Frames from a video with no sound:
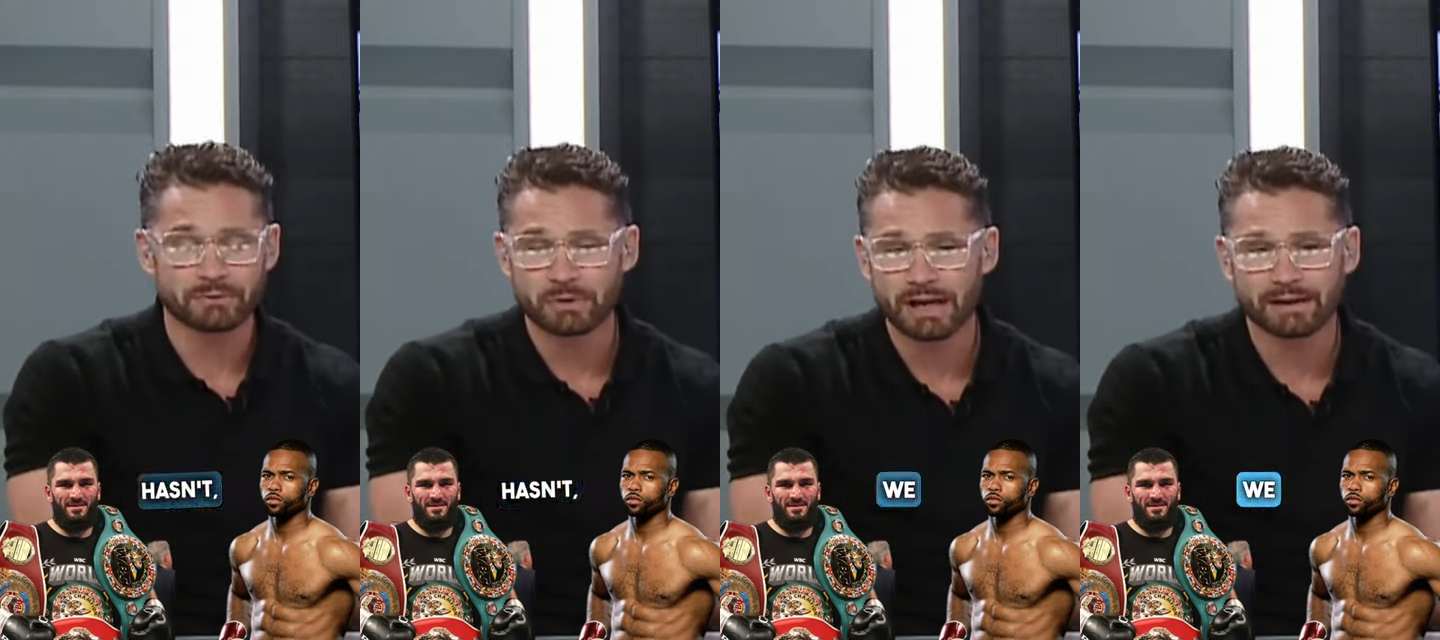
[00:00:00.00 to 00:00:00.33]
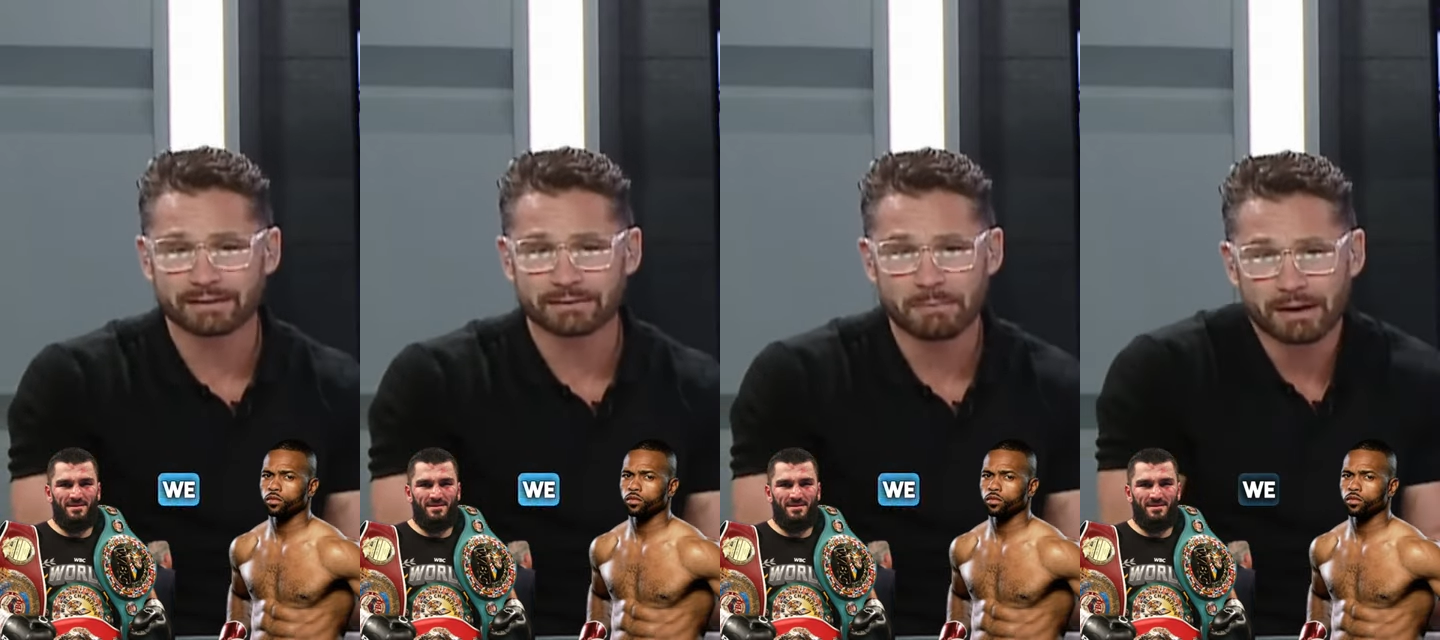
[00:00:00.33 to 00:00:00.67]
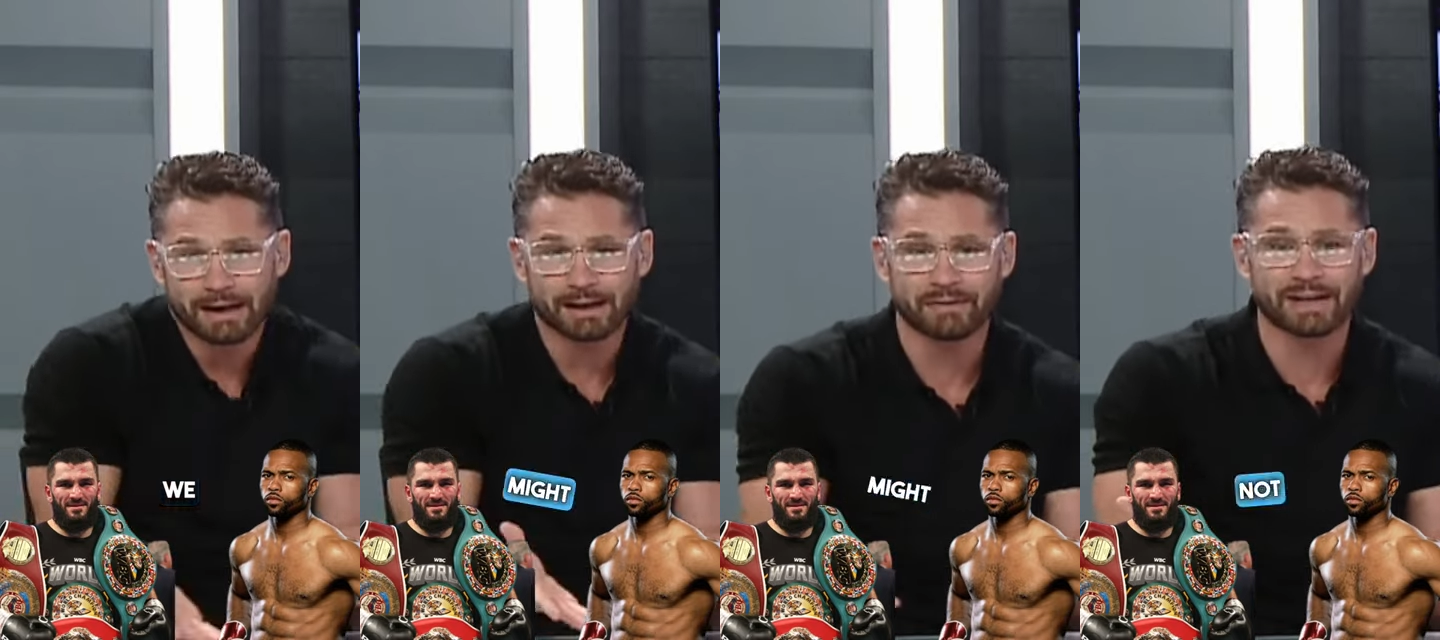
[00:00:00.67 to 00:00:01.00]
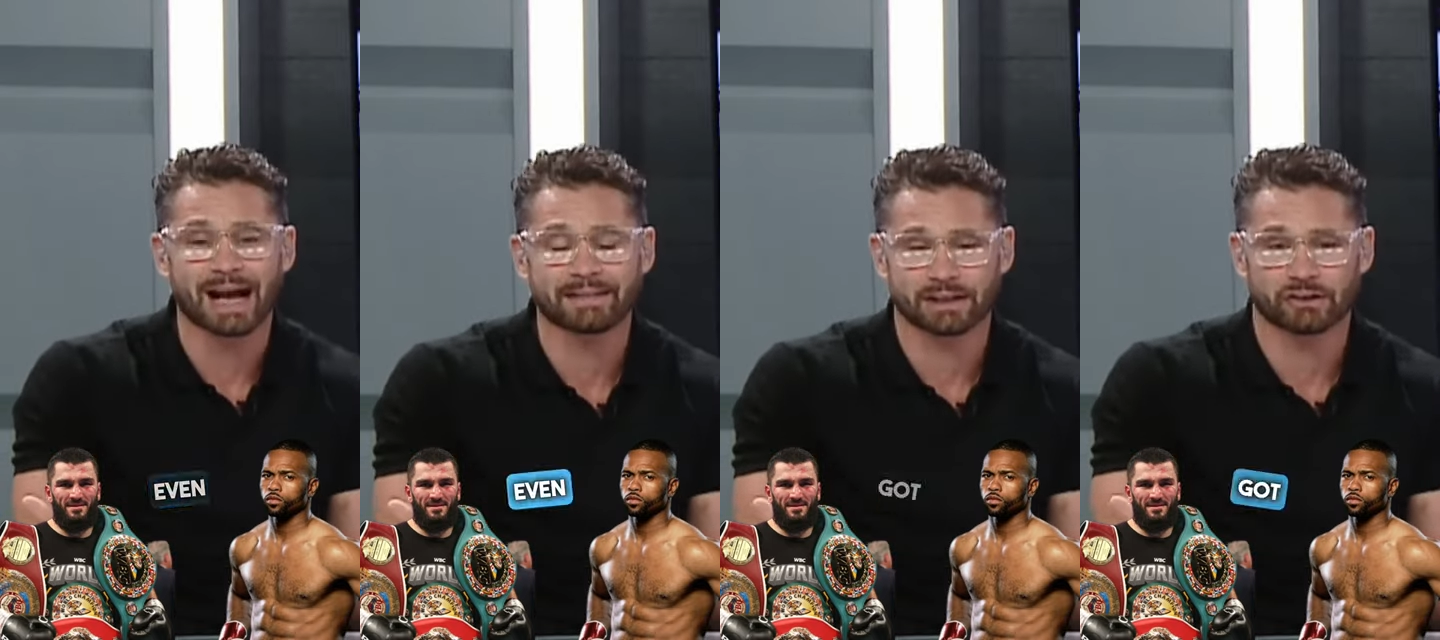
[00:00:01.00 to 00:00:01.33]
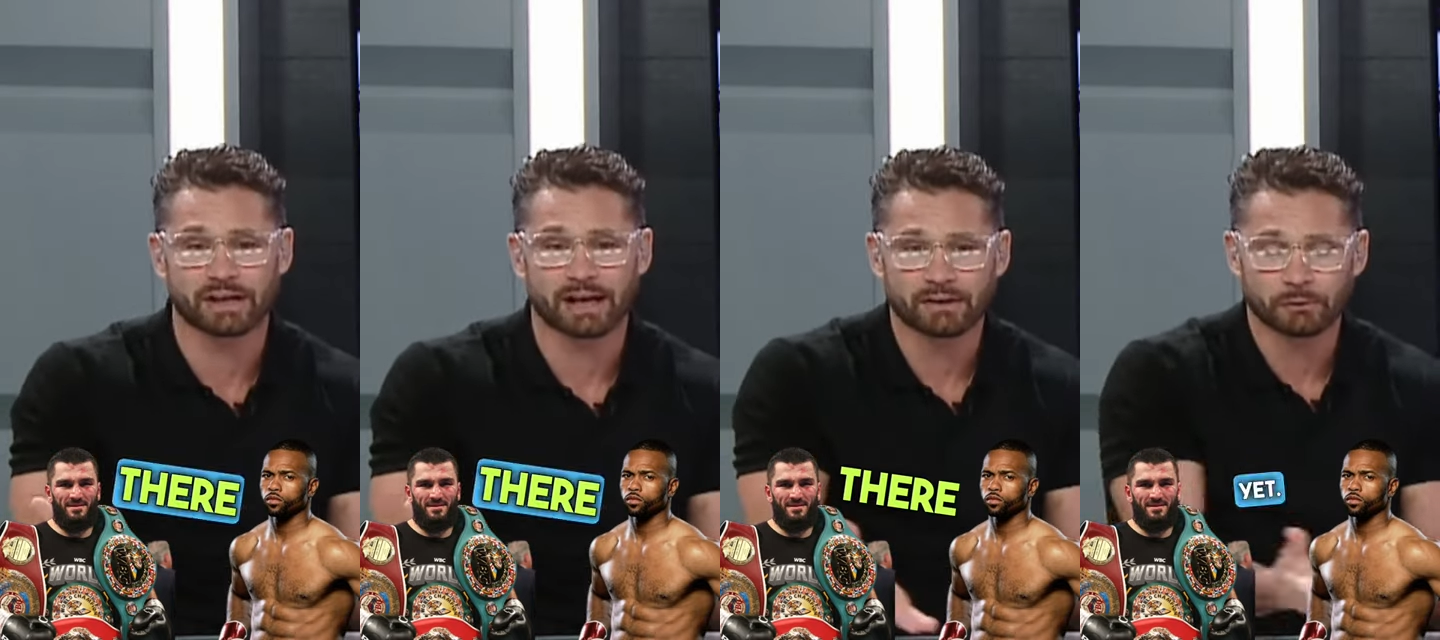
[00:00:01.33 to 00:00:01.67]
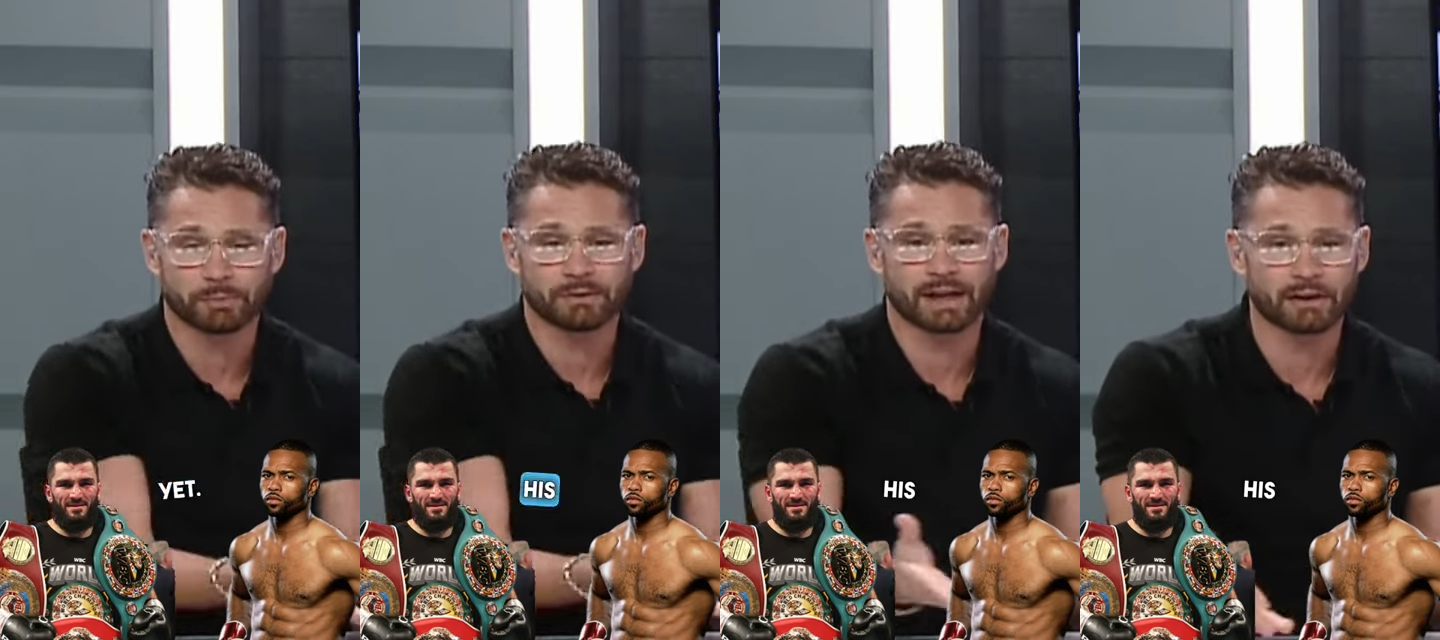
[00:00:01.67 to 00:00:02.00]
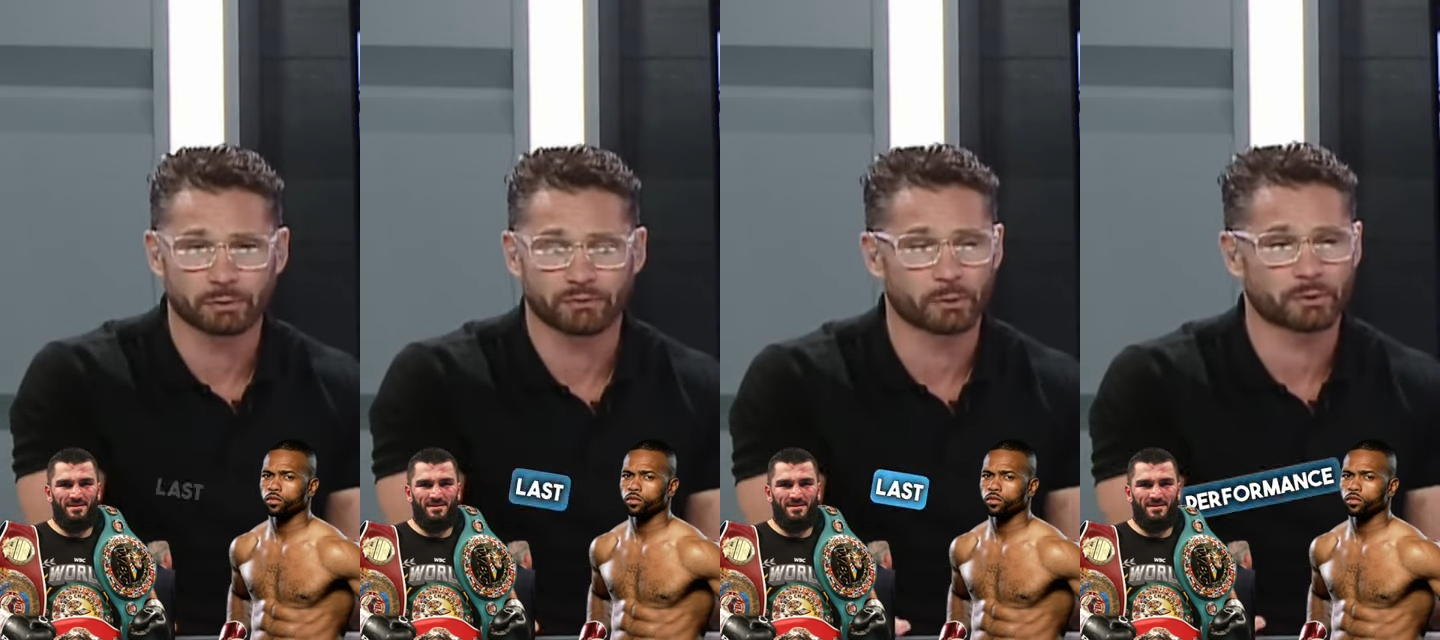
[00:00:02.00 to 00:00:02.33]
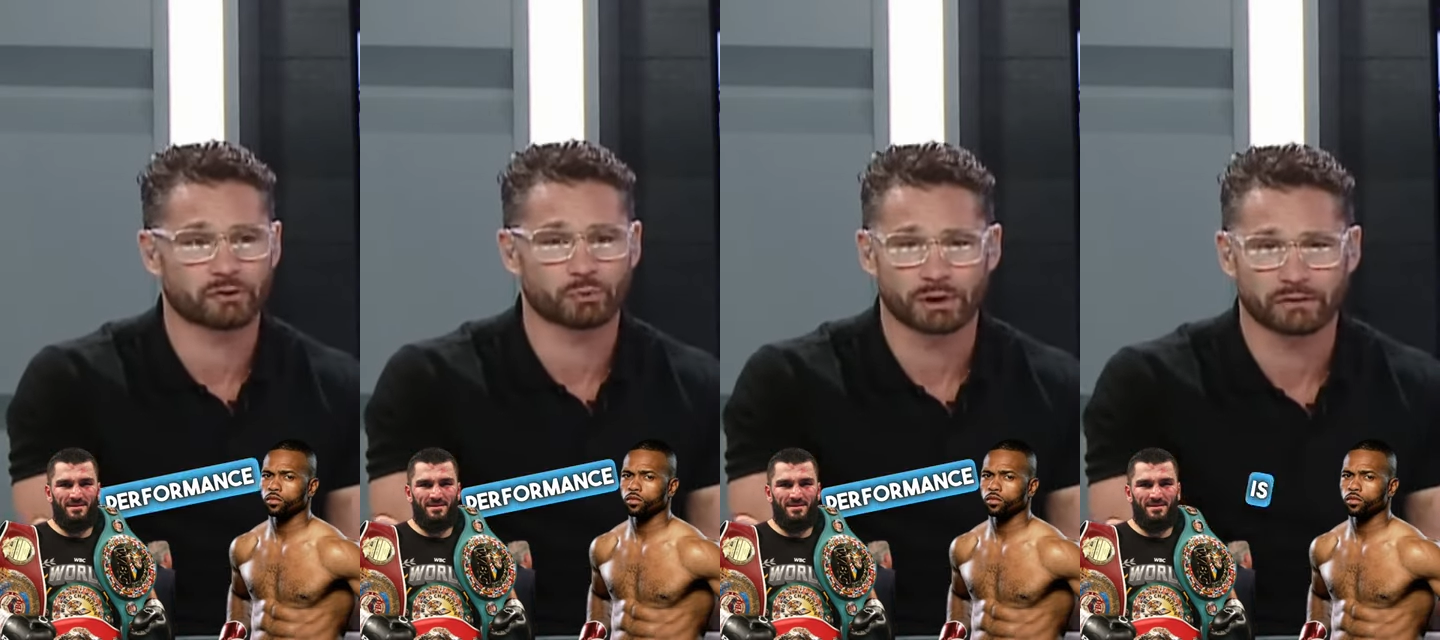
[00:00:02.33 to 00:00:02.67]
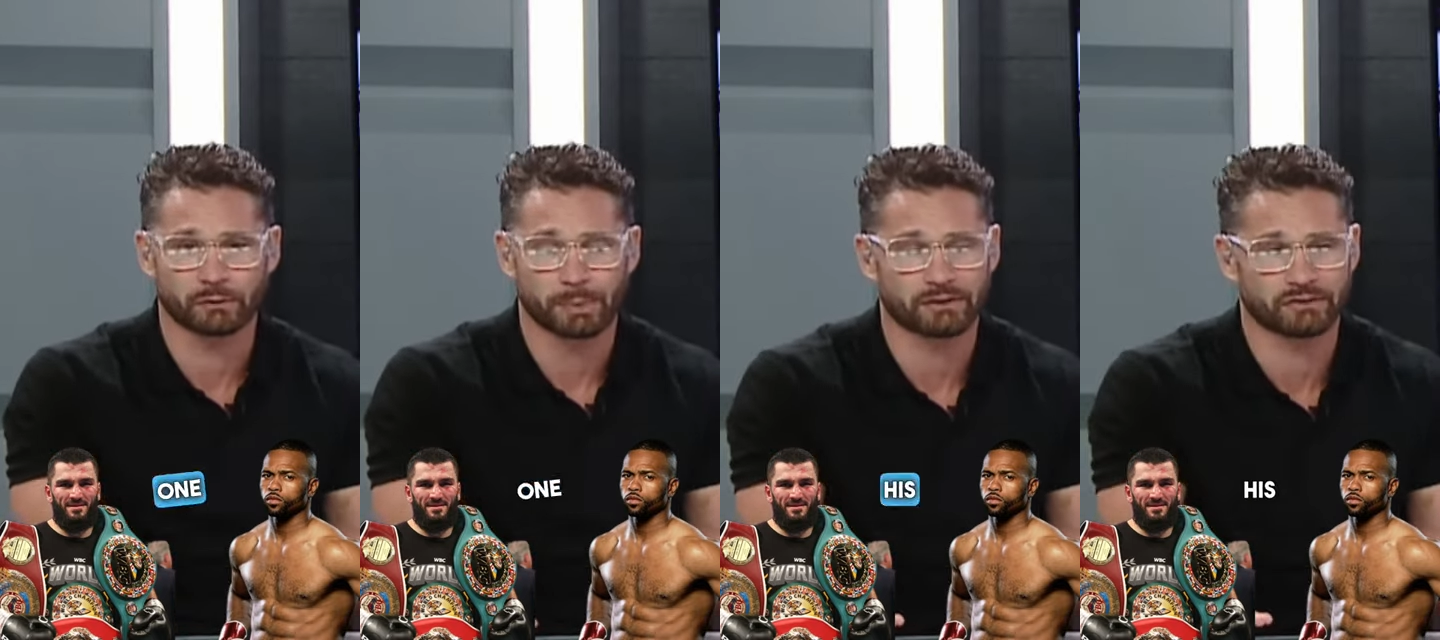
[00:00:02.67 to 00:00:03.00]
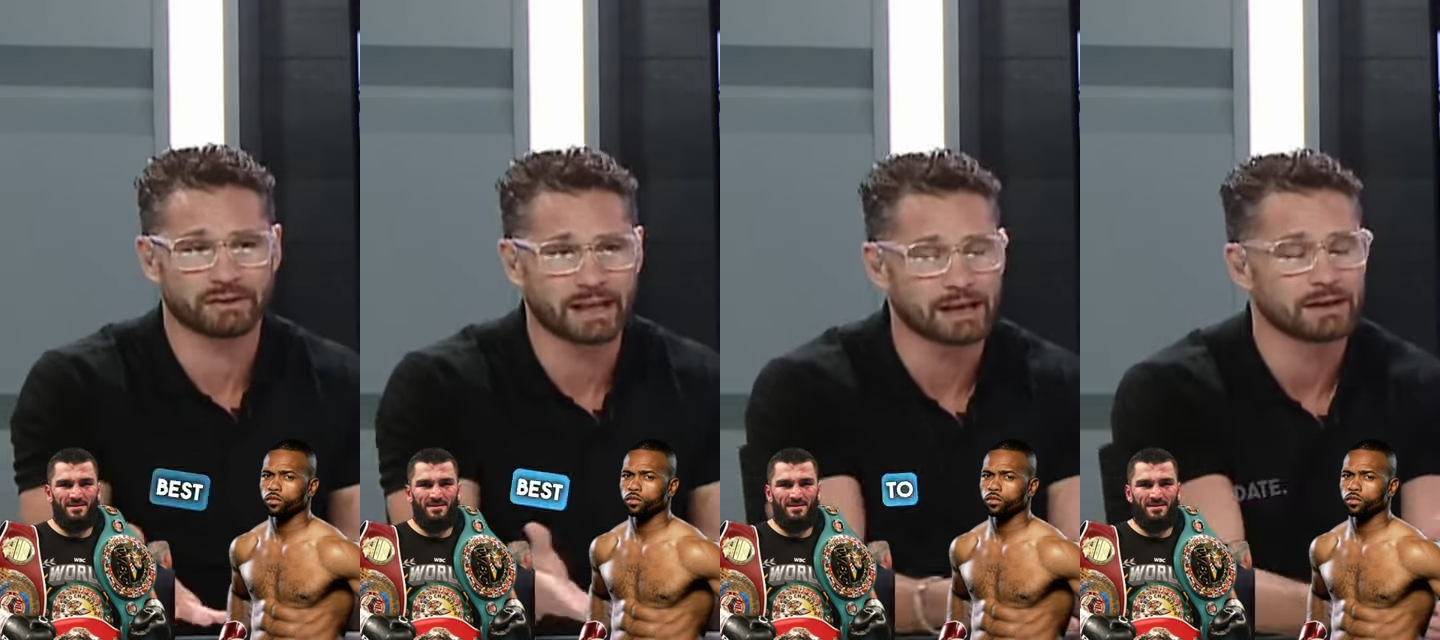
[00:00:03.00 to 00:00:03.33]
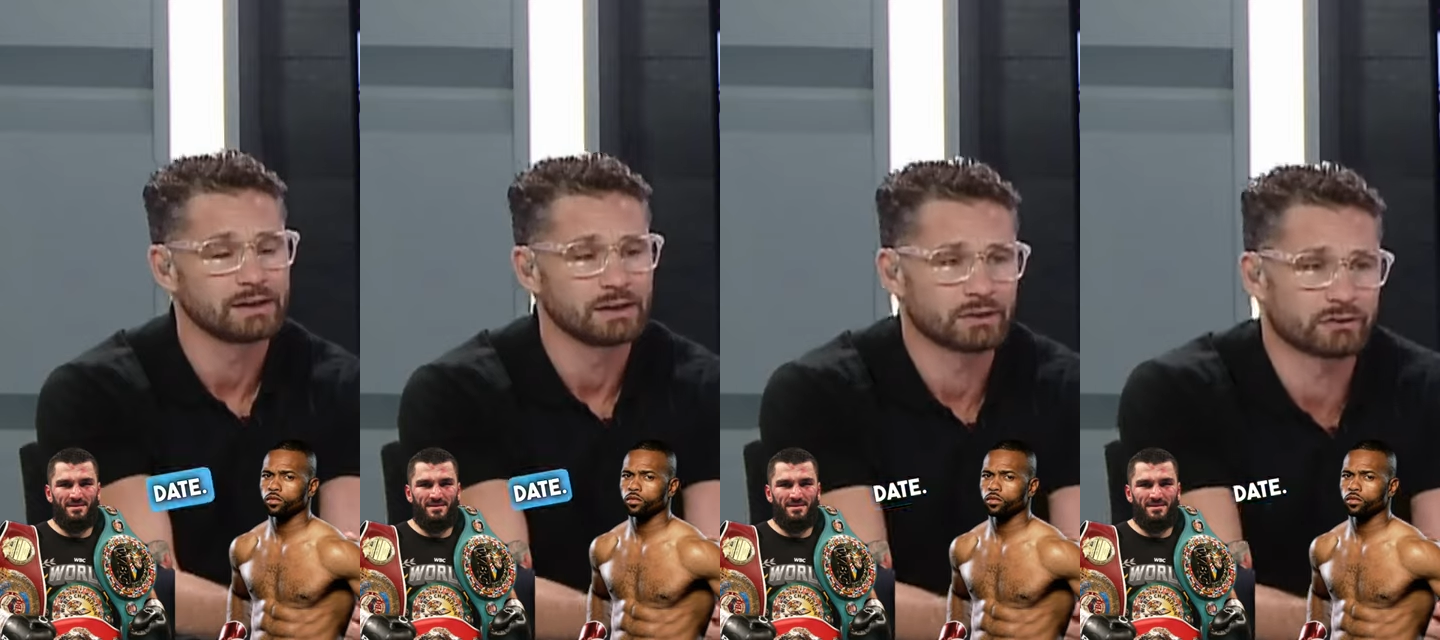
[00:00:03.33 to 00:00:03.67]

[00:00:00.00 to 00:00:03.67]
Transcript: We not, might not even got there yet. His last performance is one of his best to date.